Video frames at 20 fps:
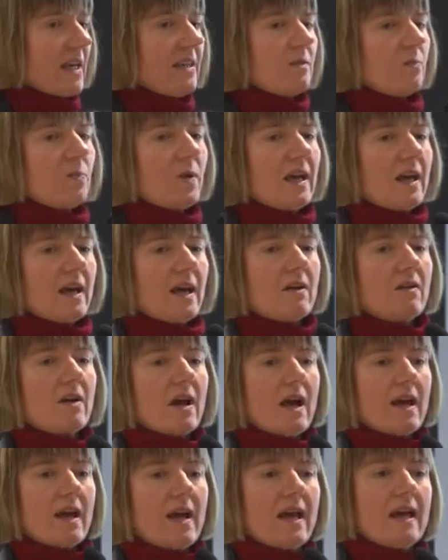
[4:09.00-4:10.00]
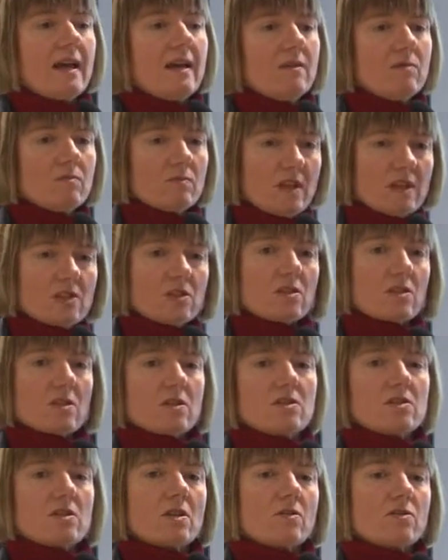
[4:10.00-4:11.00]
say, the PRIA Registered
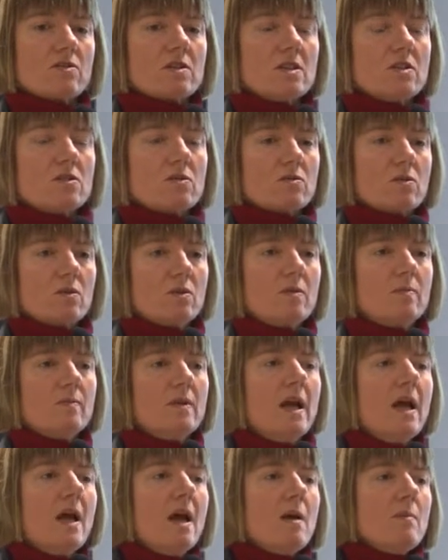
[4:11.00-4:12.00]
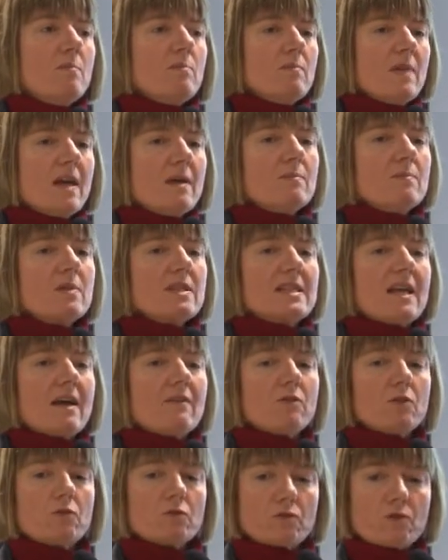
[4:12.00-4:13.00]
Consultancies Group, members
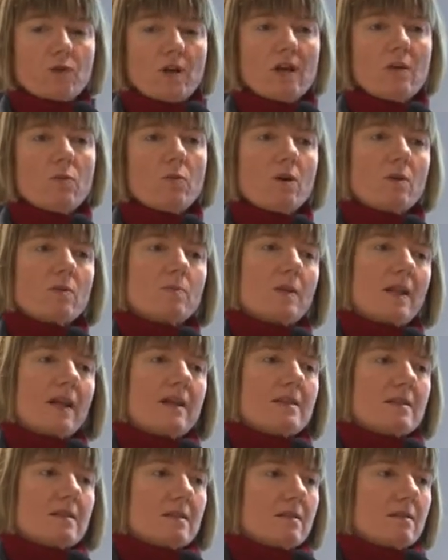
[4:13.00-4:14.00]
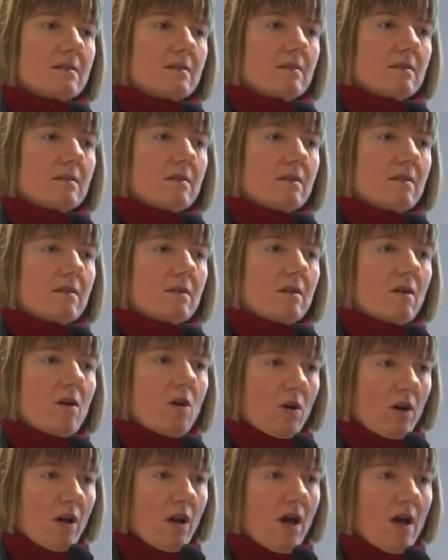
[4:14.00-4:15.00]
have a free workplace
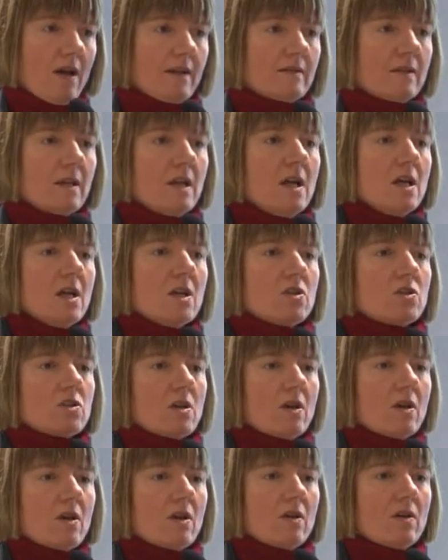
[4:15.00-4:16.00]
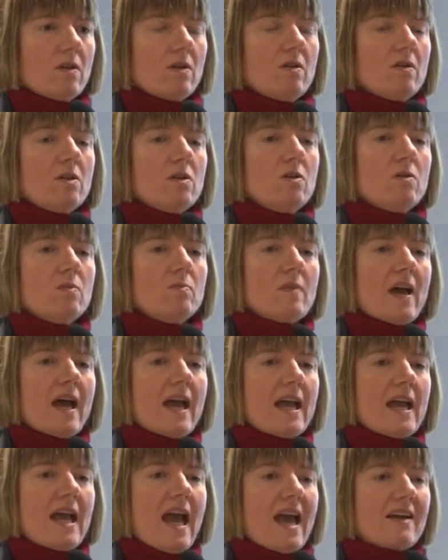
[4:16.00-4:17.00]
hotline. So you
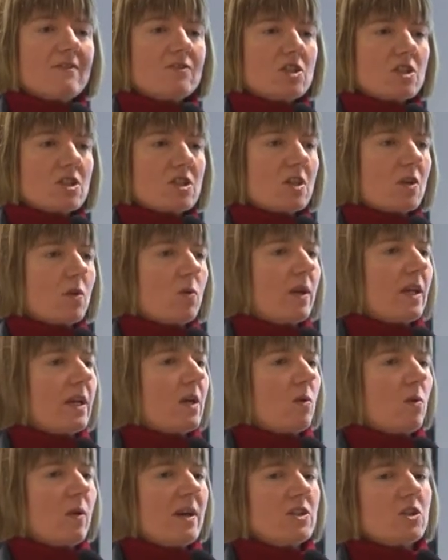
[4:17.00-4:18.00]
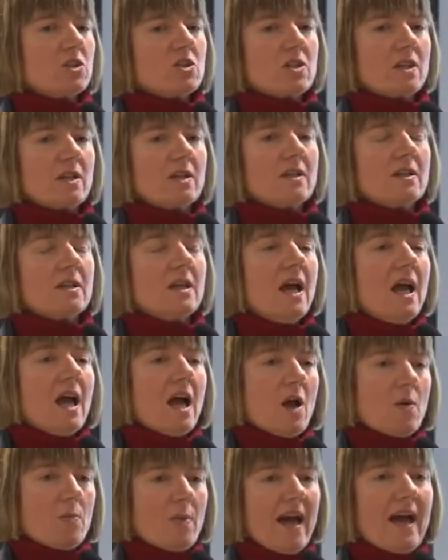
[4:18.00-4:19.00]
may have just a quick question
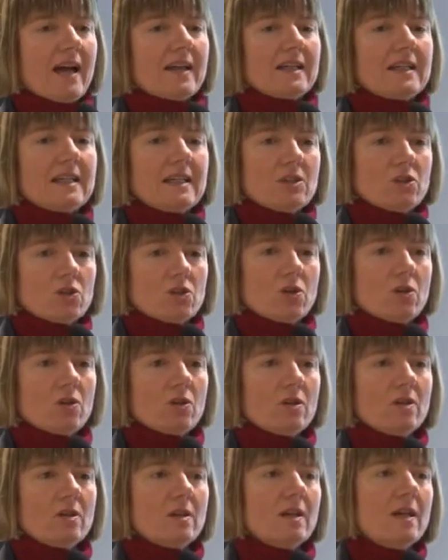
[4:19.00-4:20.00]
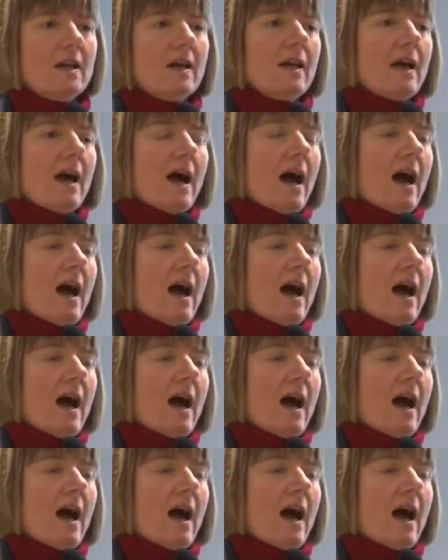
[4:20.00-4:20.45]
about an intern,